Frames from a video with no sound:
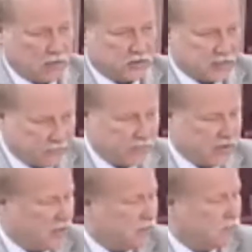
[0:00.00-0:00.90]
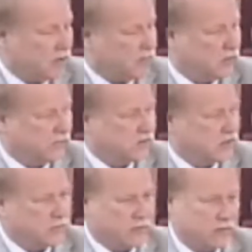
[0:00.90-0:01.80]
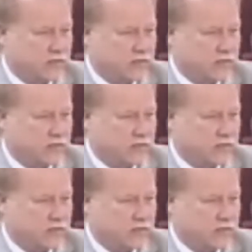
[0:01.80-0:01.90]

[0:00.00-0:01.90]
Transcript: Because if we had the proper oversight, we